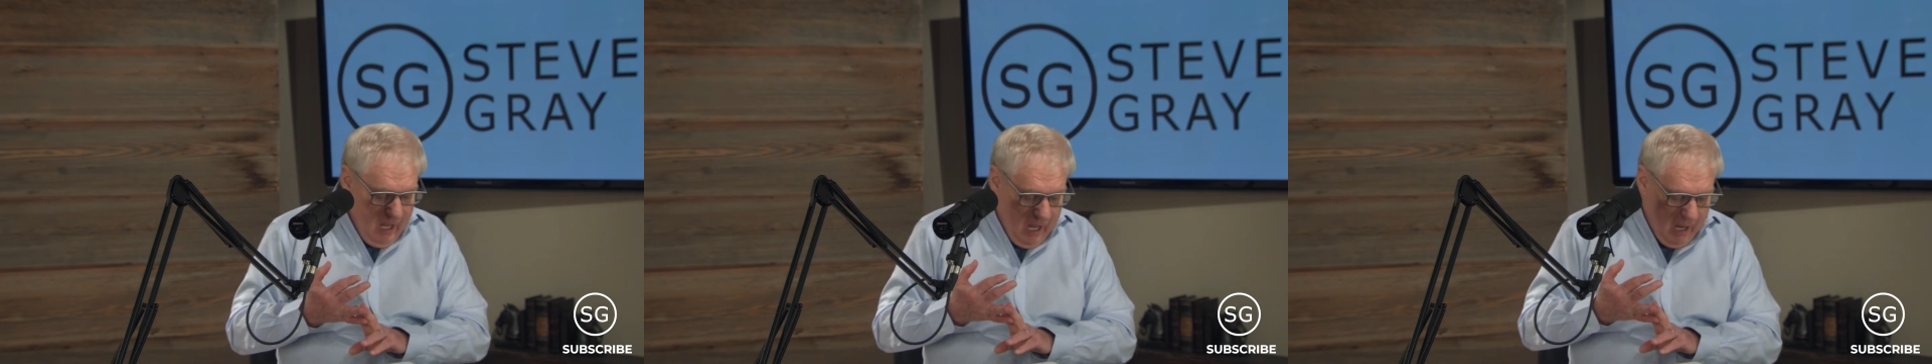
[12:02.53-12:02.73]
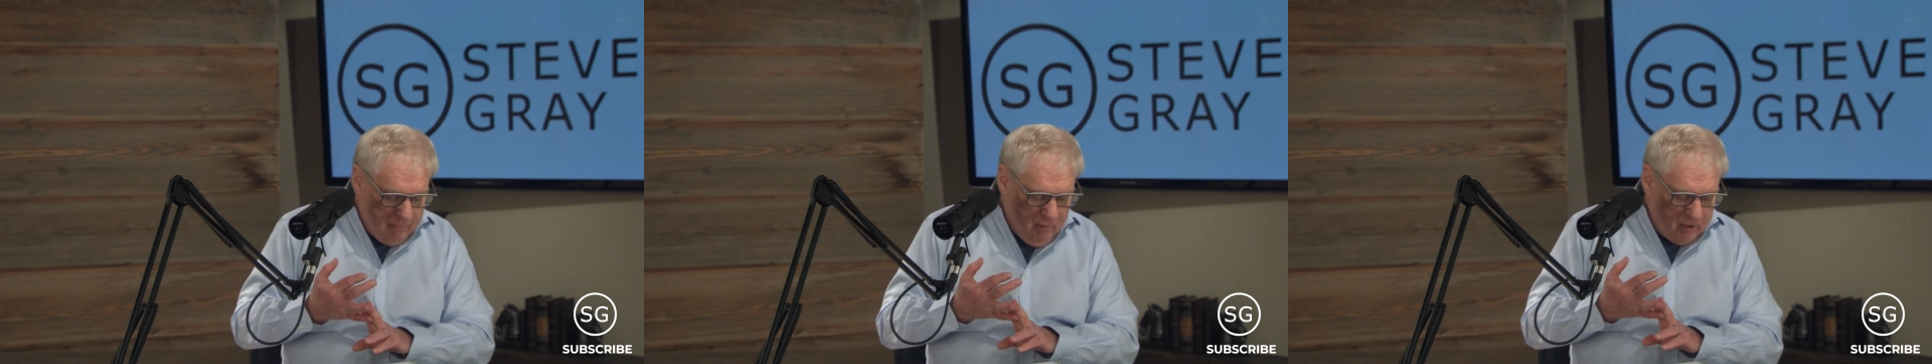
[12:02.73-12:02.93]

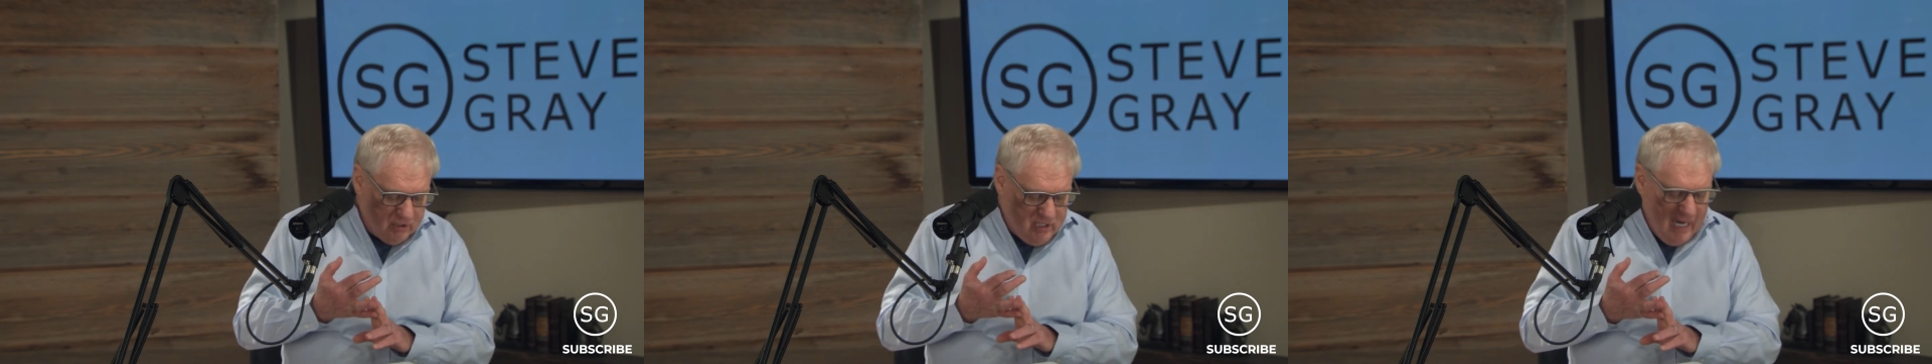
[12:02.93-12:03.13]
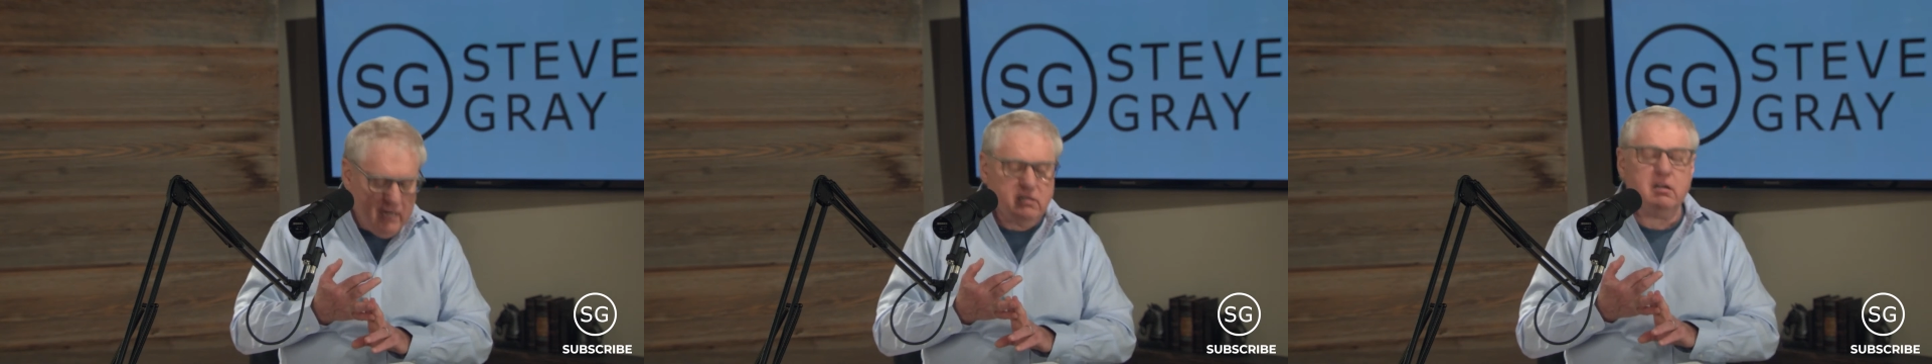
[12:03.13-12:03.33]
I'm going to
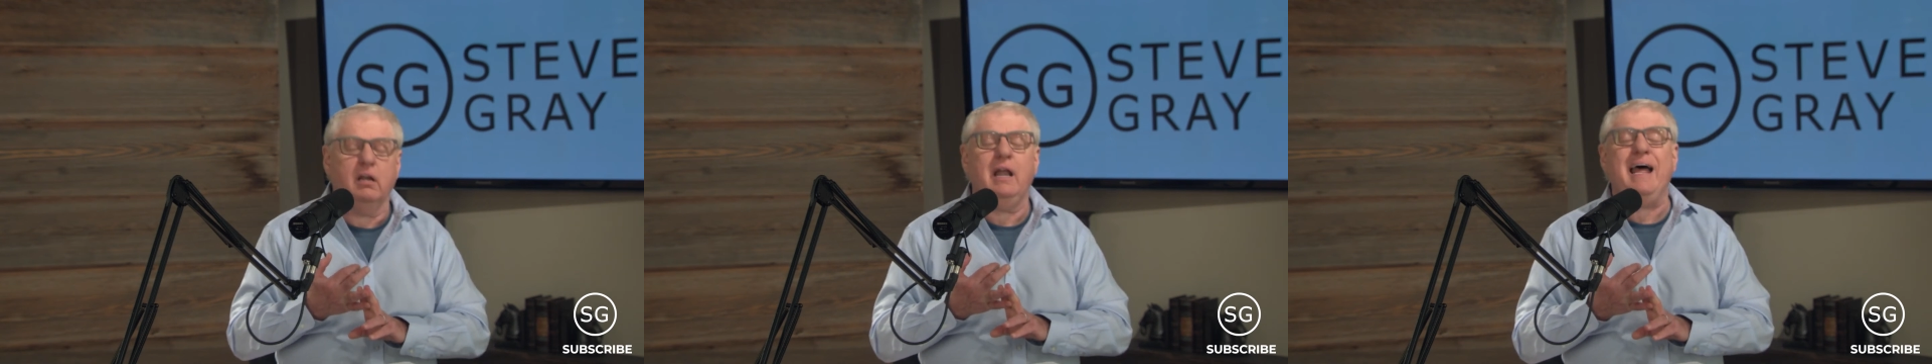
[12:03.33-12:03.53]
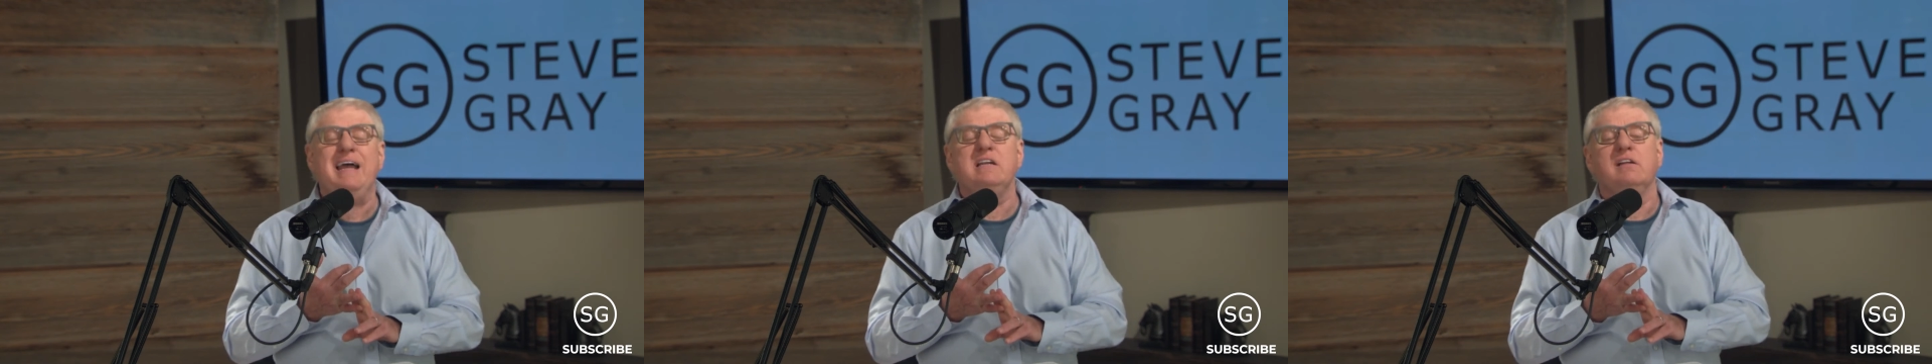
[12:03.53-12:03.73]
take
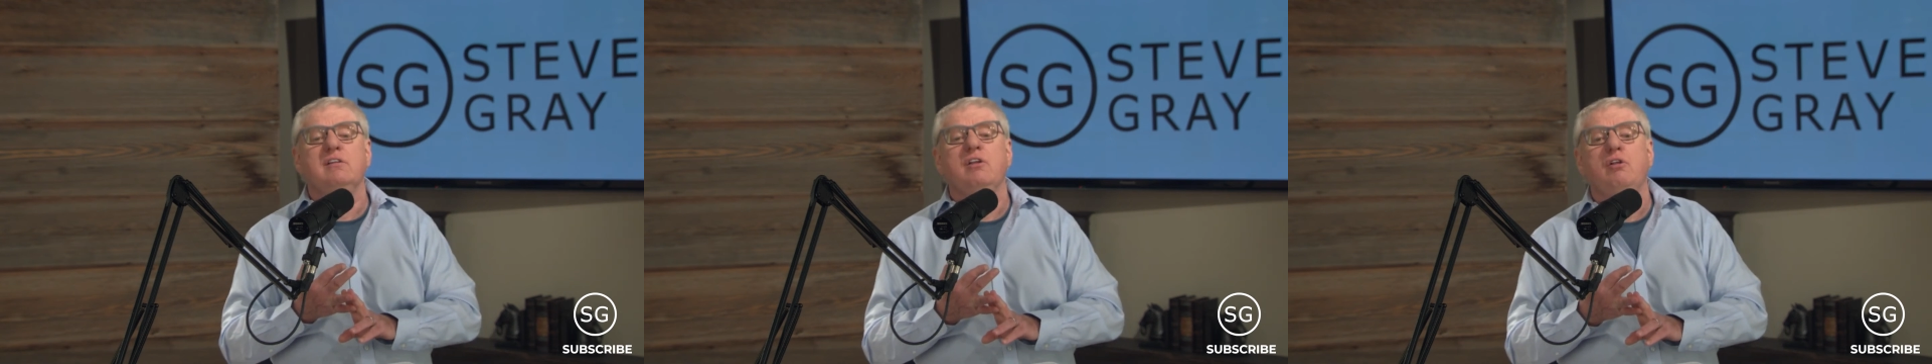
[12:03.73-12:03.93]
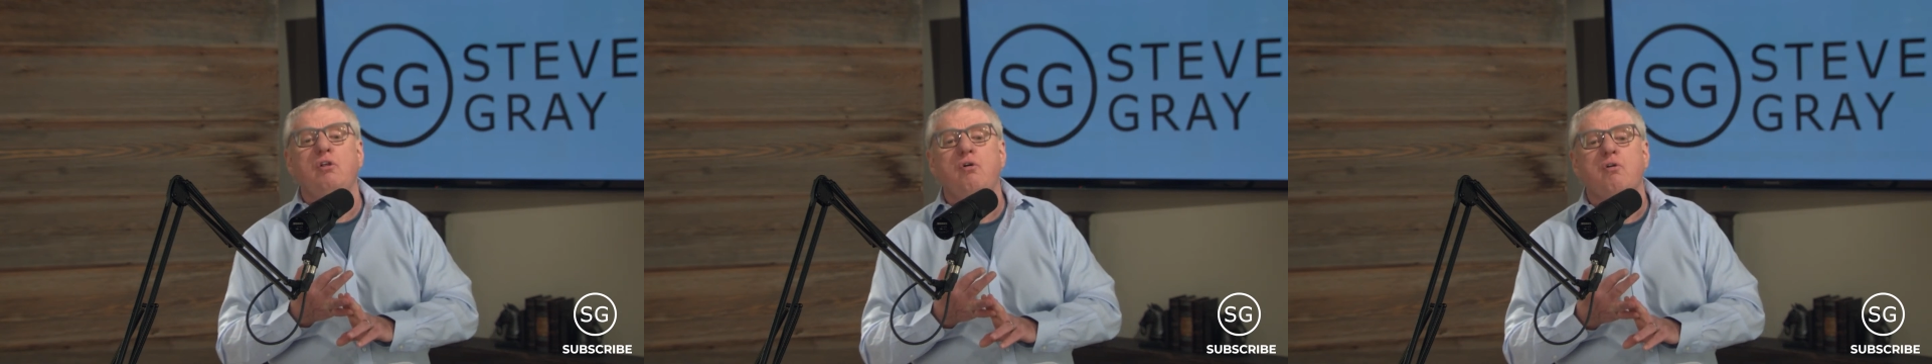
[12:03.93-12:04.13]
delight in
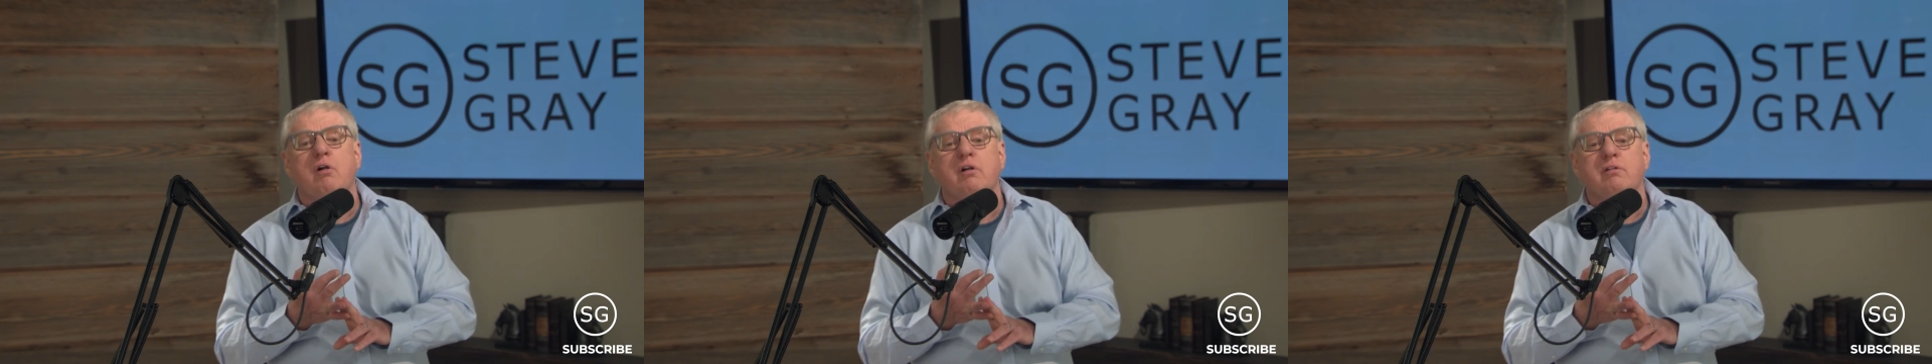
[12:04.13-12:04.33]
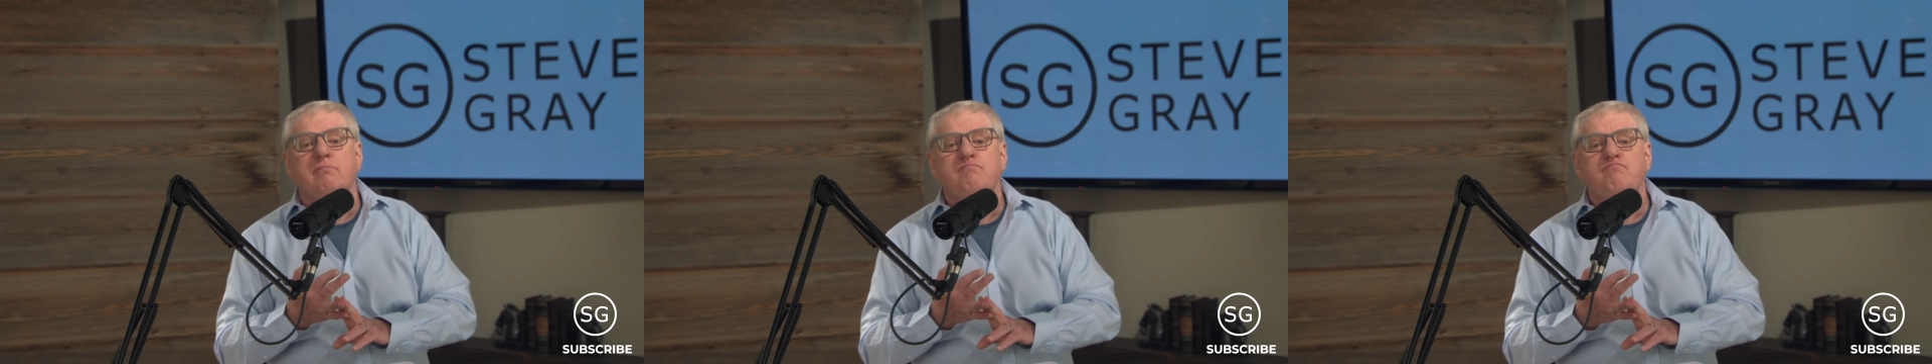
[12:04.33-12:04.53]
the
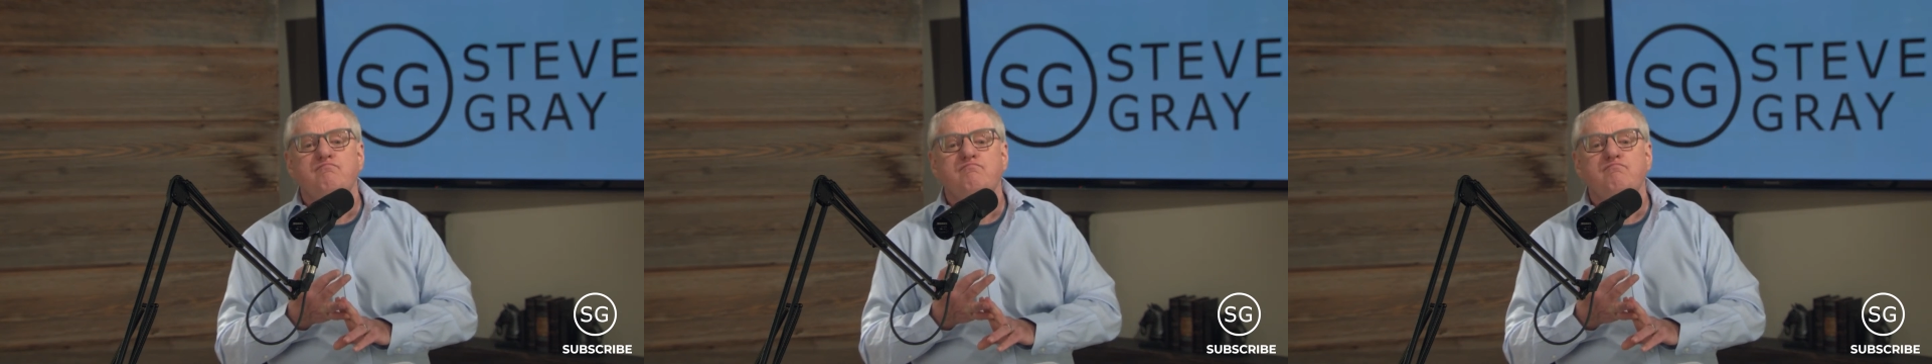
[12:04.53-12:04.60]
Lord,